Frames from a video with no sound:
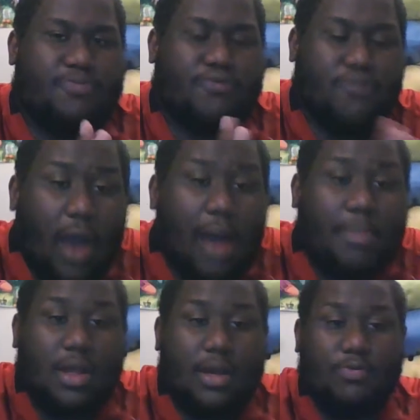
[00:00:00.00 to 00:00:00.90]

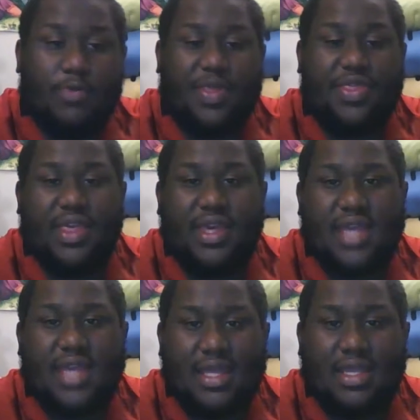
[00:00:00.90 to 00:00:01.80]
problem with this
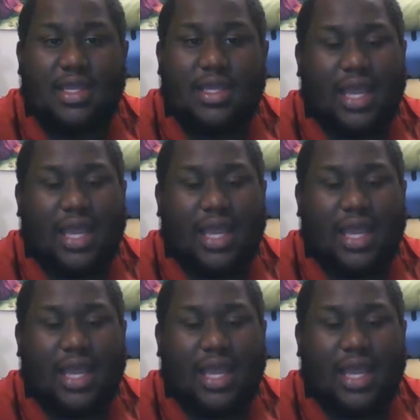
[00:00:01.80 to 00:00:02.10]
ending,